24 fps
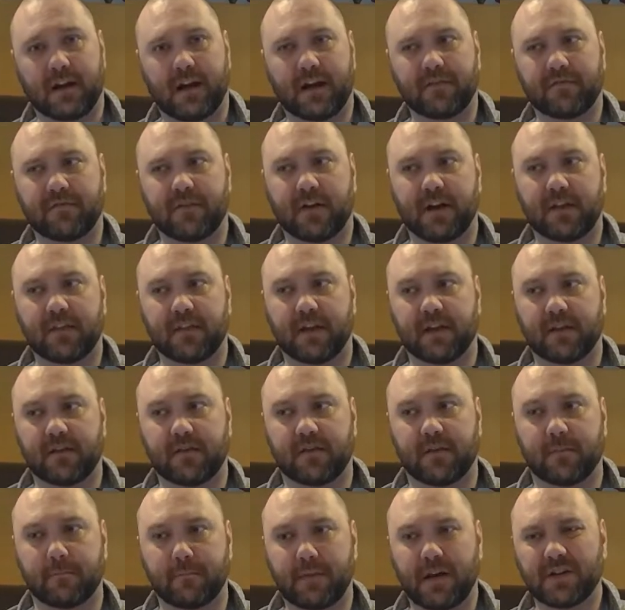I find that
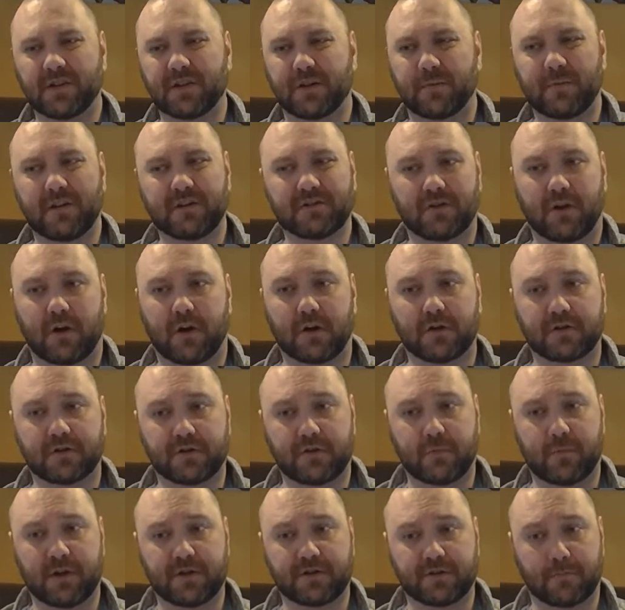the measurements aren't
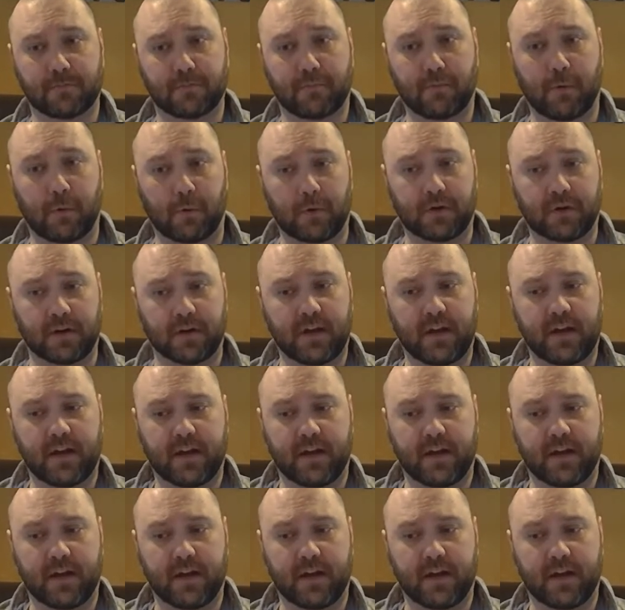so much important.